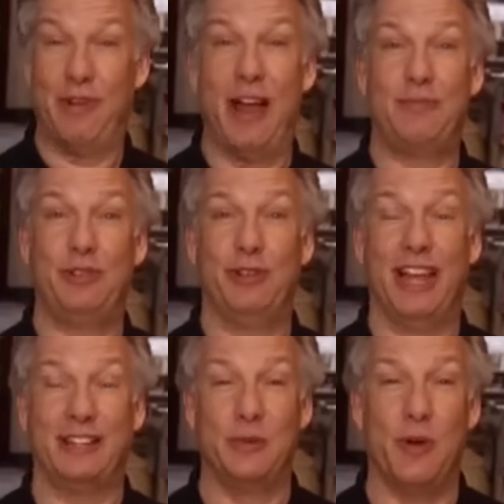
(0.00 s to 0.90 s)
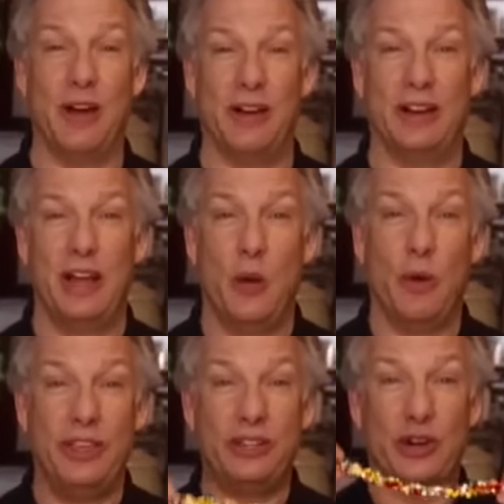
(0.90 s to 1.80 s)
perhaps you would like to wear it.
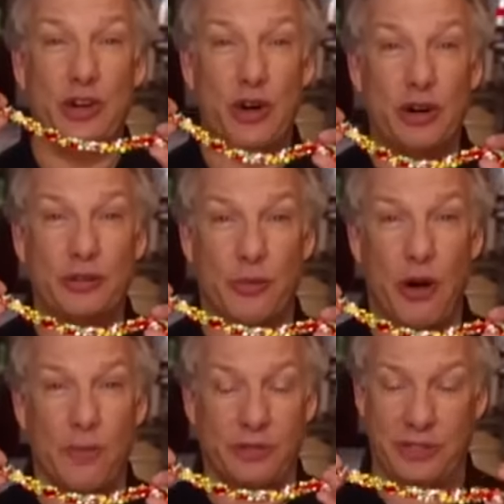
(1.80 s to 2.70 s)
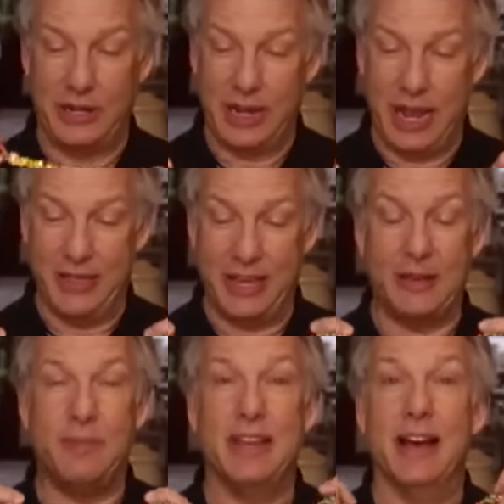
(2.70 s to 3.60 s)
Well, these are Nerds ropes, and they
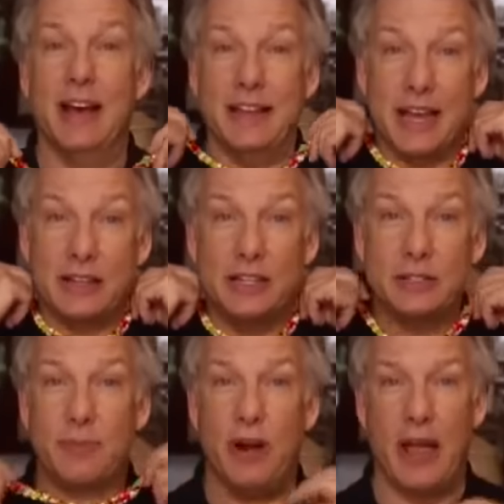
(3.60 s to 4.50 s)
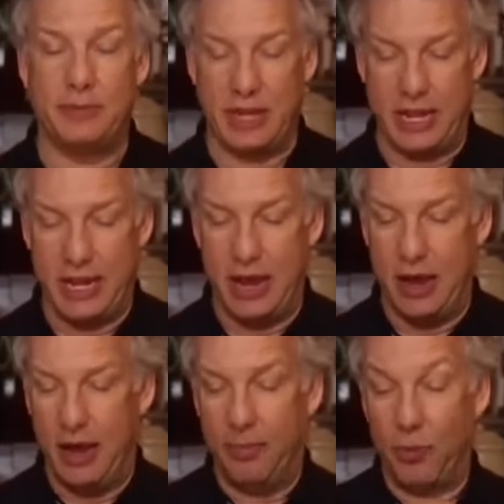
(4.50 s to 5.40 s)
can be a necklace, perhaps a,
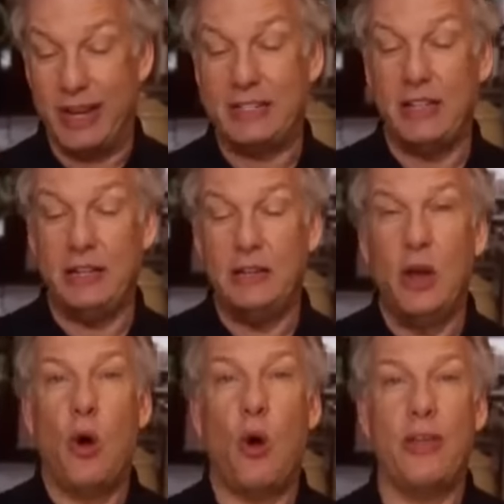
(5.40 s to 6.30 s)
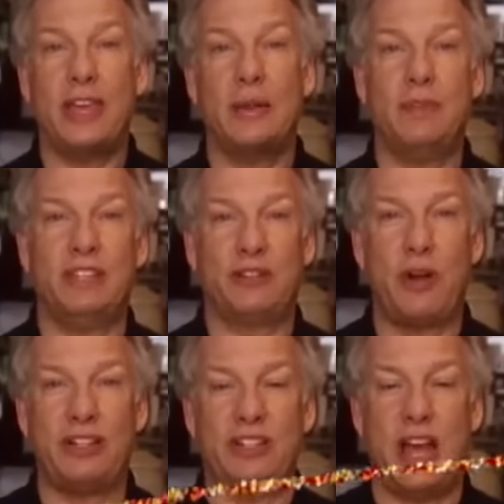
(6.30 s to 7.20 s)
uh, a bracelet, or they can be
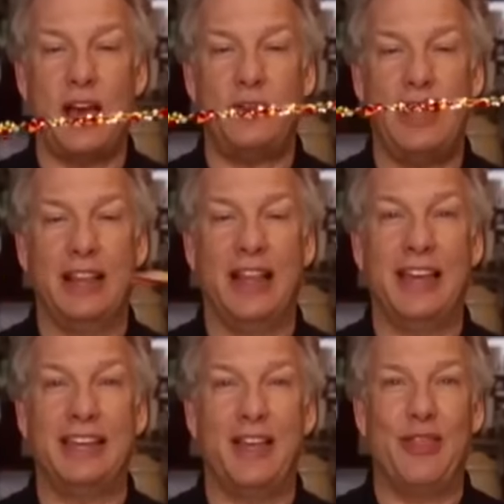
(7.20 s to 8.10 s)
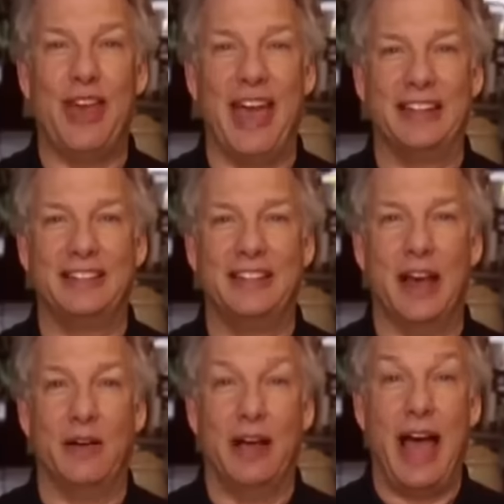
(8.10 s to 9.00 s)
stretched out like that.
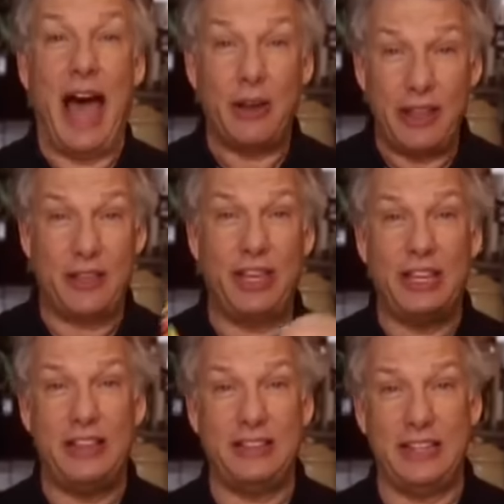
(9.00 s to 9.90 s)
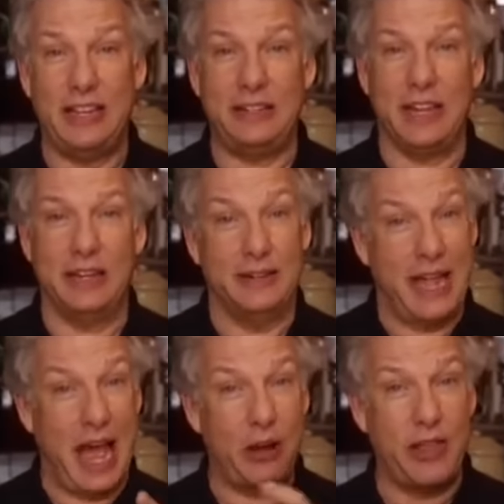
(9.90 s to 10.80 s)
Now, how do they think of these things, and
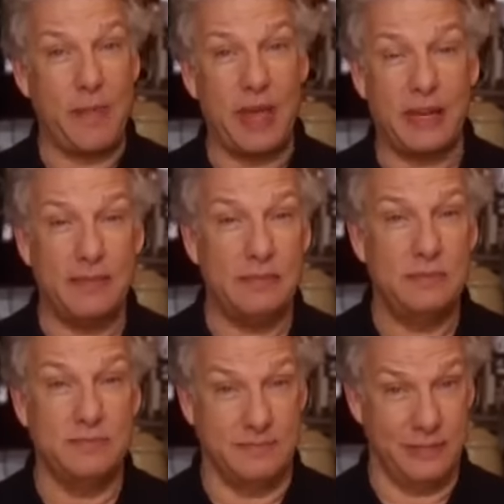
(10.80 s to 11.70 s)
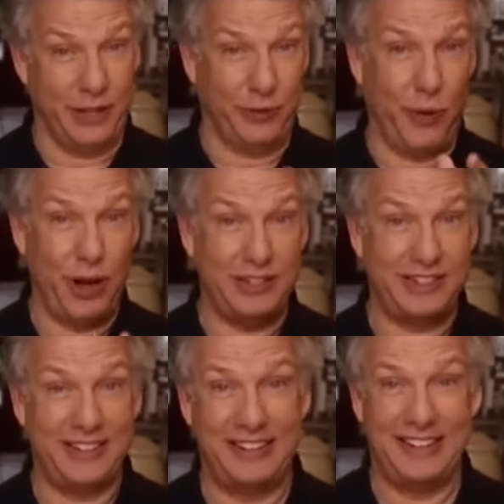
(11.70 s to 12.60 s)
how do they make them? Hmm, let's watch.